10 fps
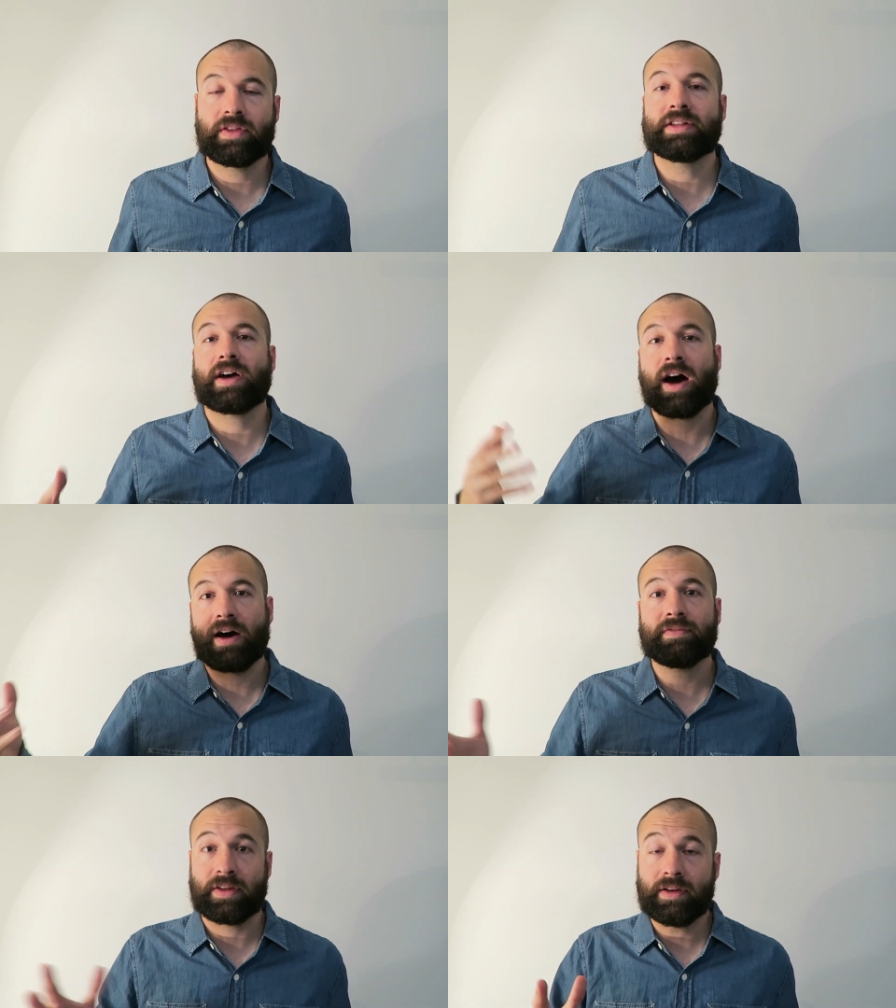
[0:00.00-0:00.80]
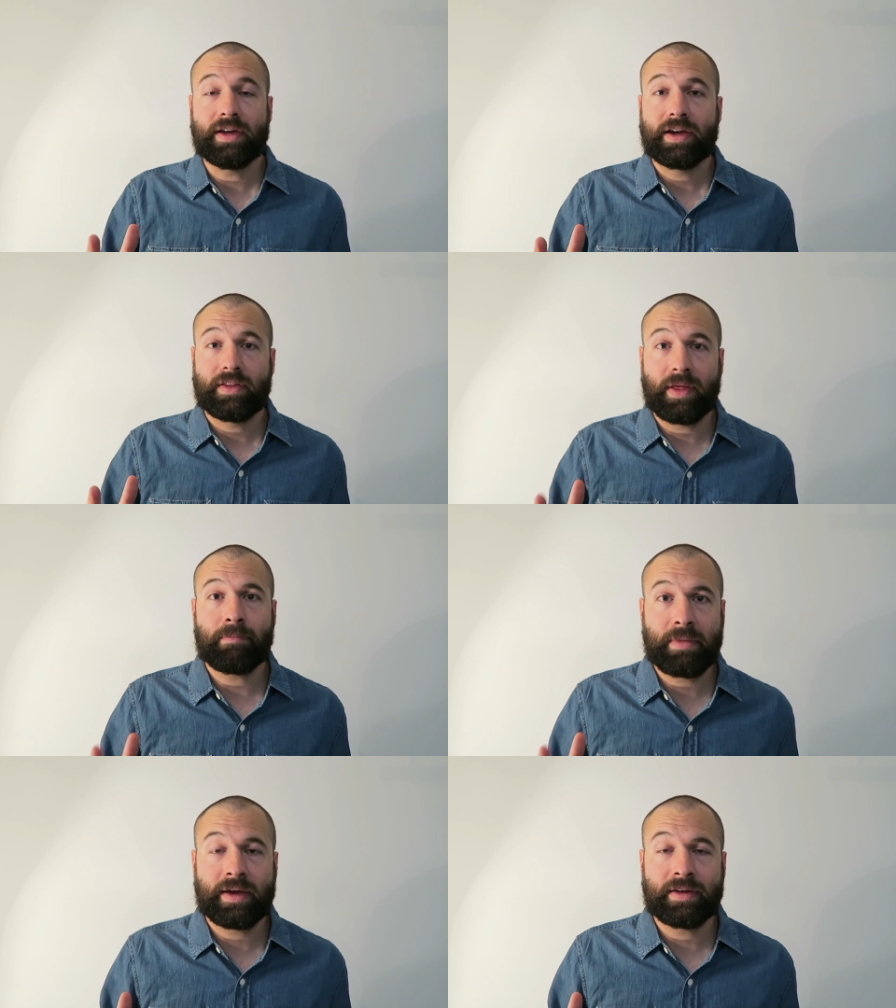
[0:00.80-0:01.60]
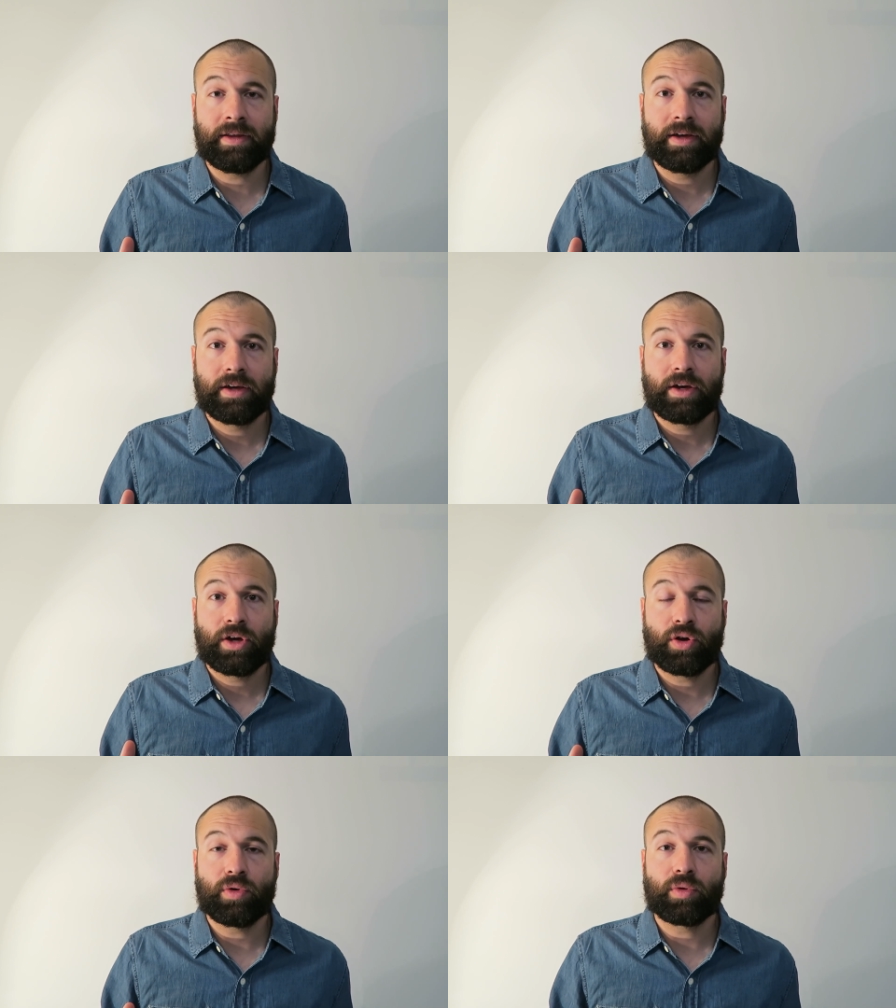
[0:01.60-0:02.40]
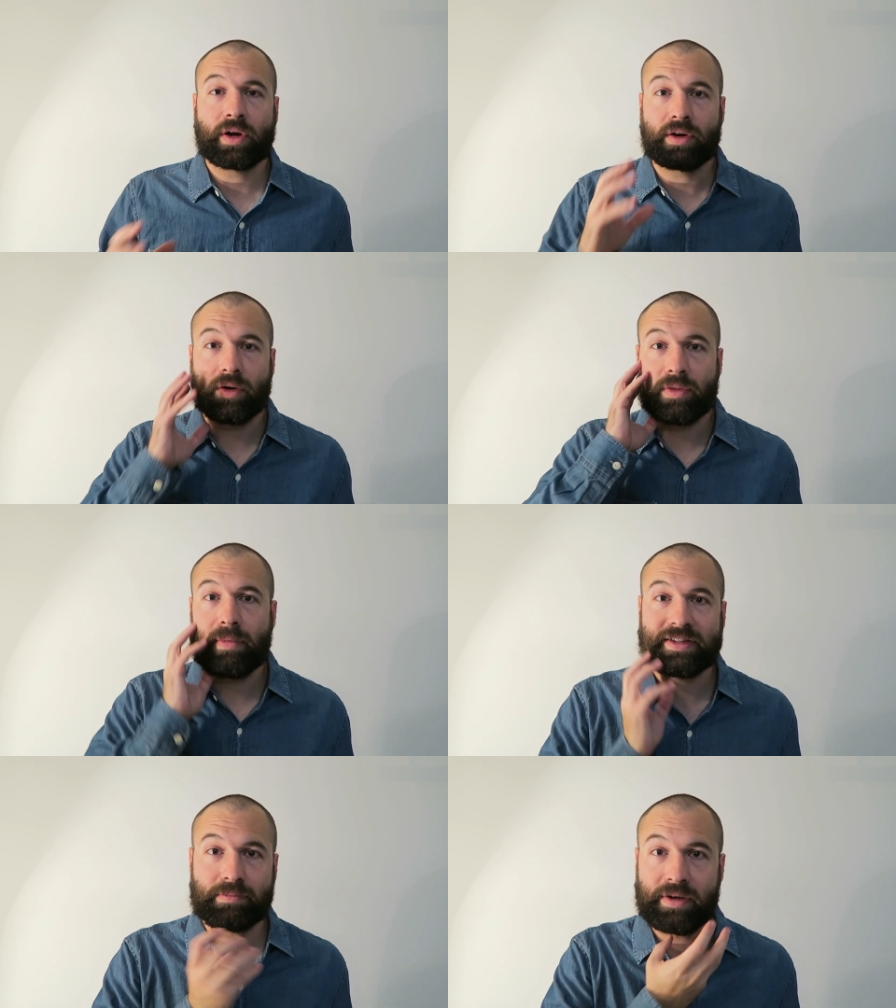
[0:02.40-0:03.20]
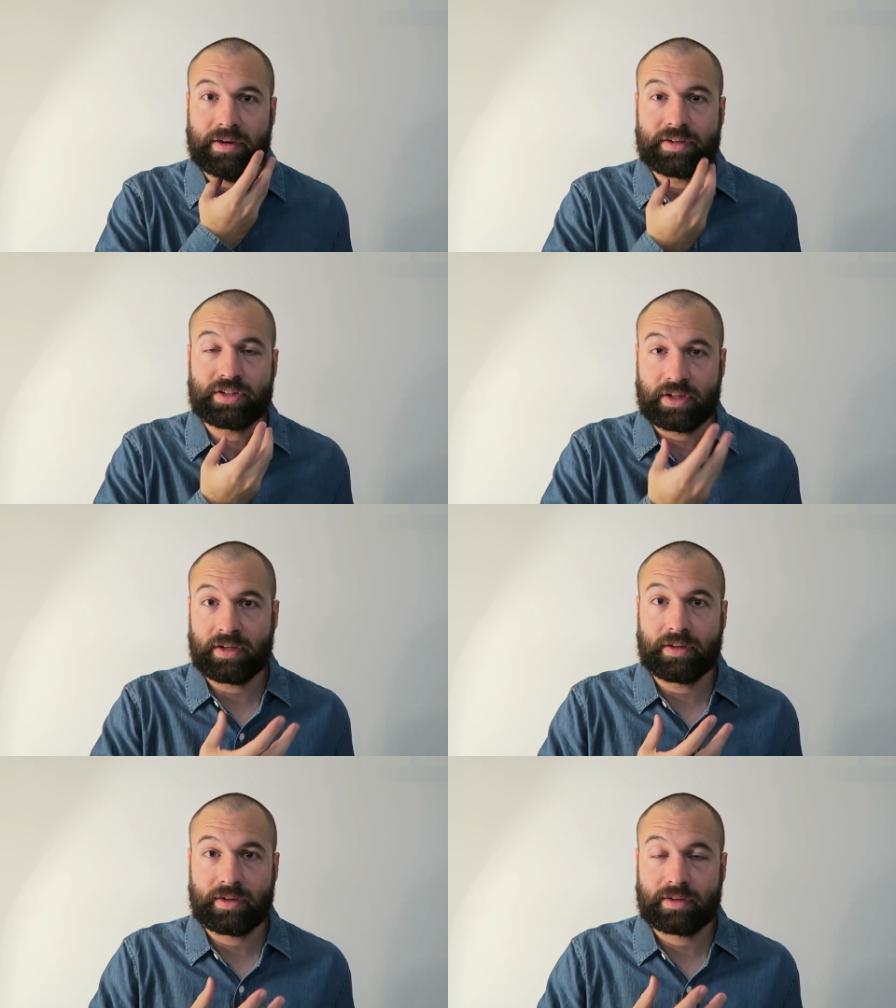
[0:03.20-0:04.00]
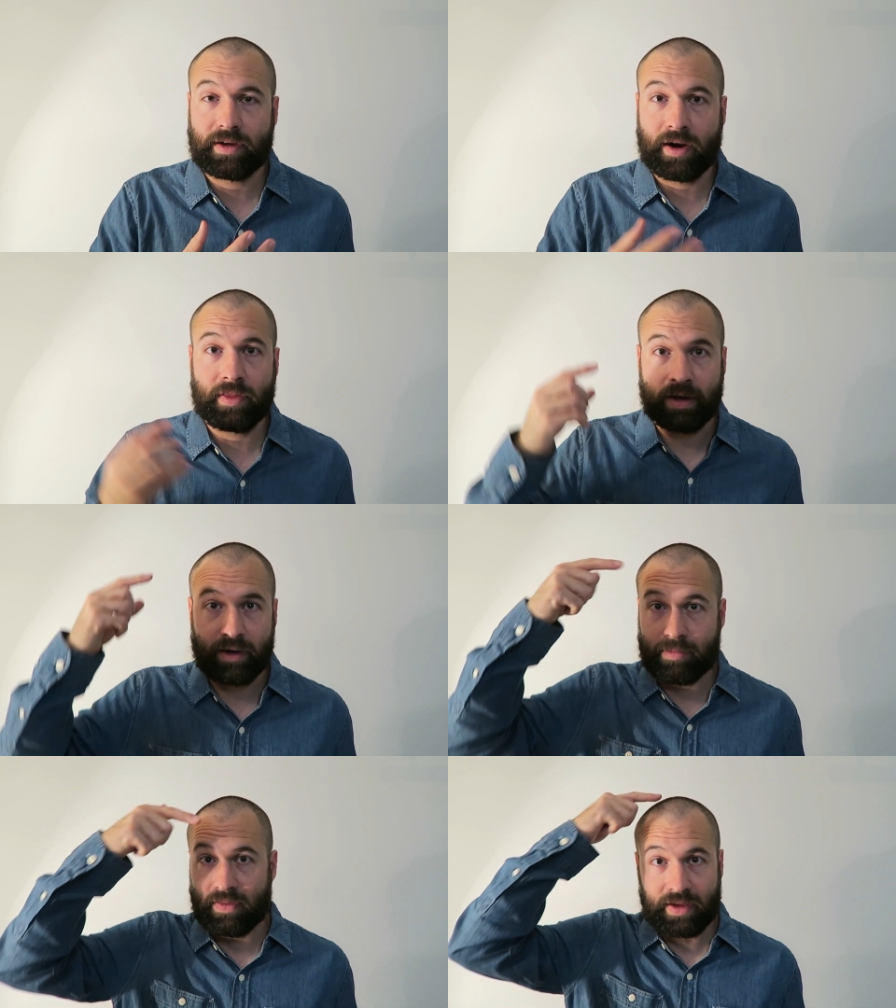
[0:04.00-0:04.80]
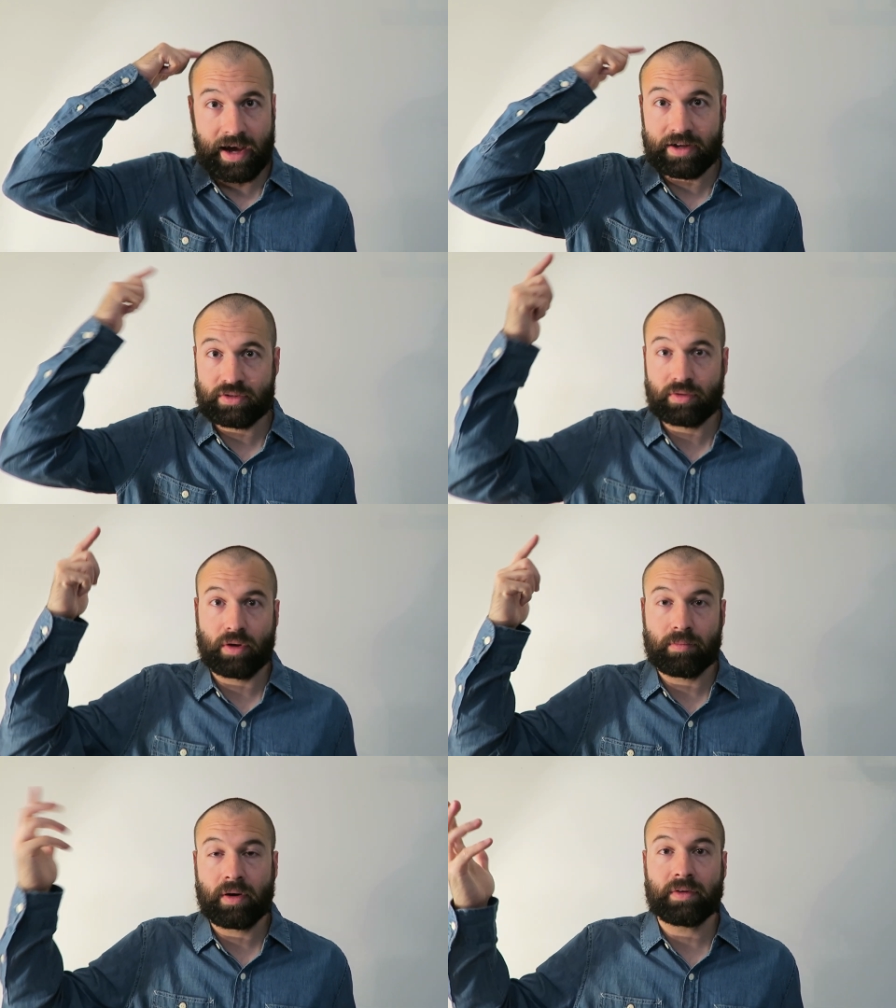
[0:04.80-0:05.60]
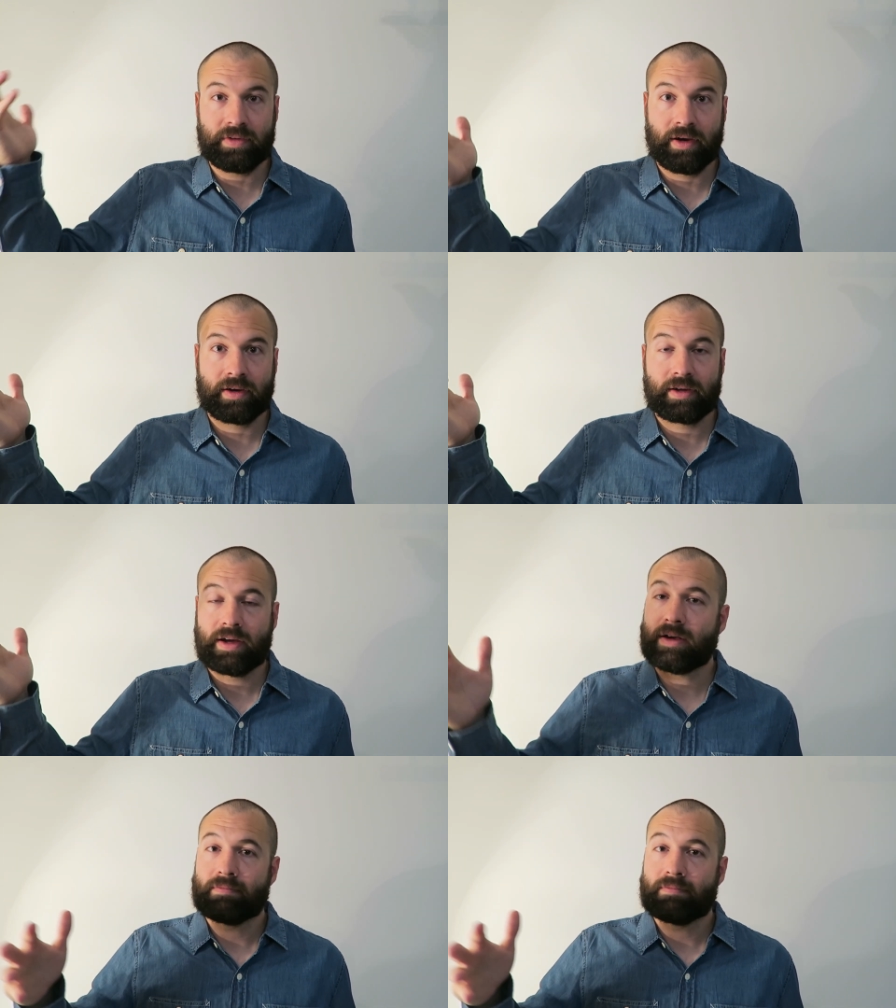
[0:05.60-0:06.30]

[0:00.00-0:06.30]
It's often that men who could grow the best beards are they going to be the guys who go bald young?